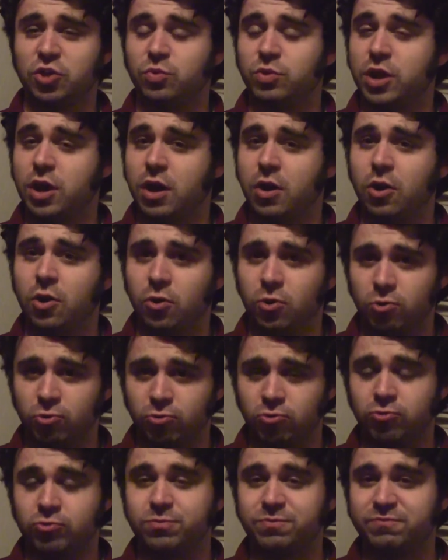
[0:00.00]

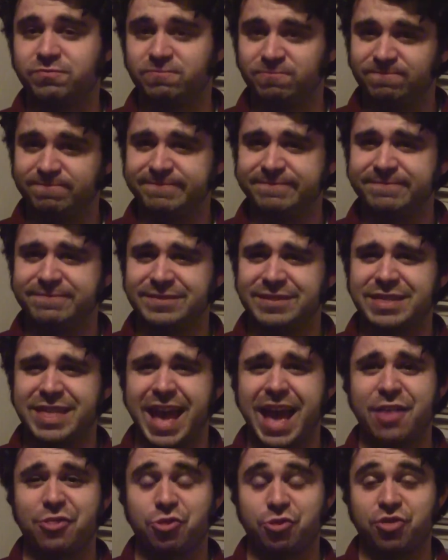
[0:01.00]
know
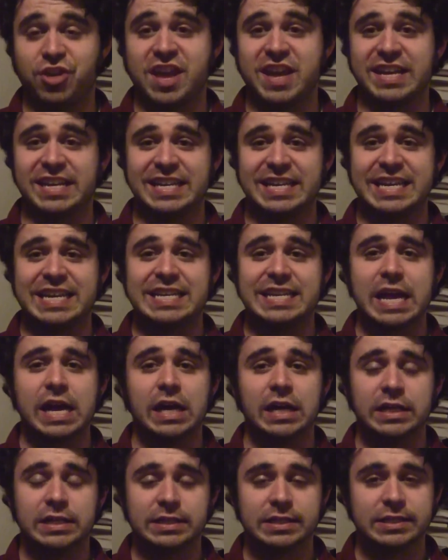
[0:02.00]
that thing he
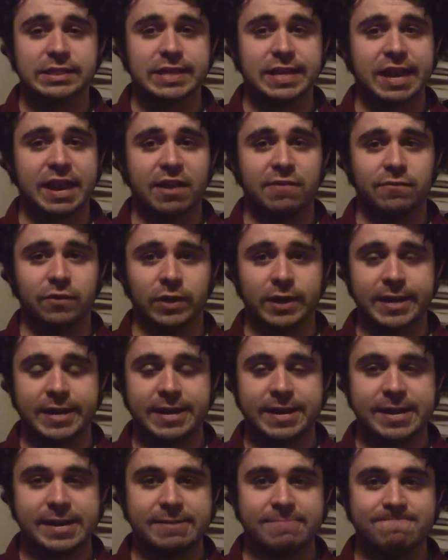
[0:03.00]
does in
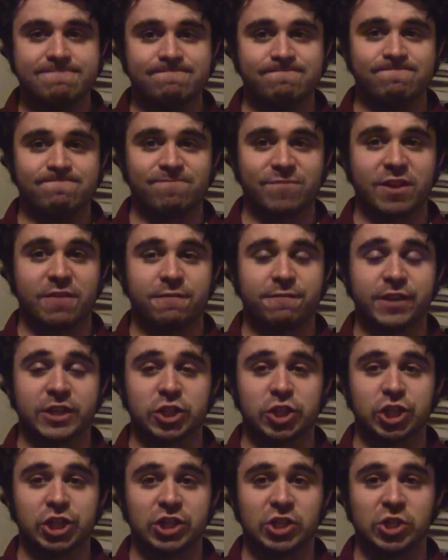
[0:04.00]
every
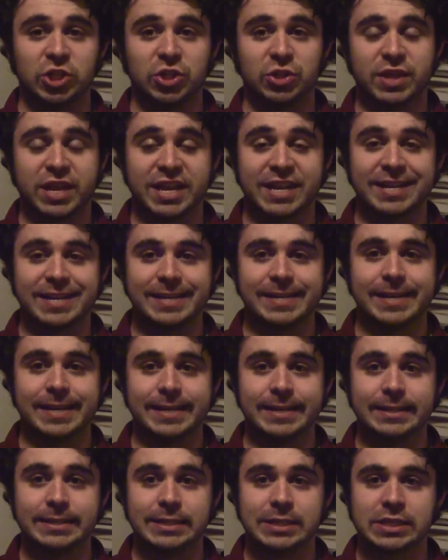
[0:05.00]
fictional thing he
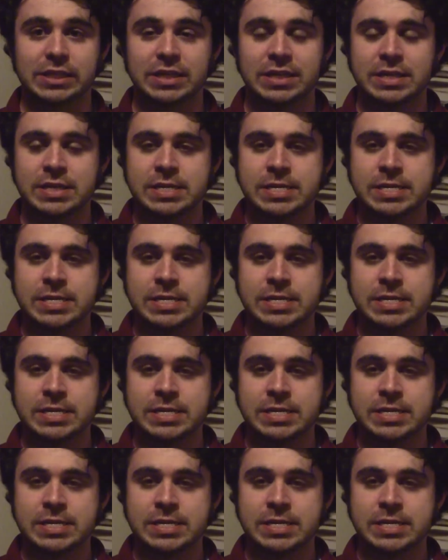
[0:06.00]
does.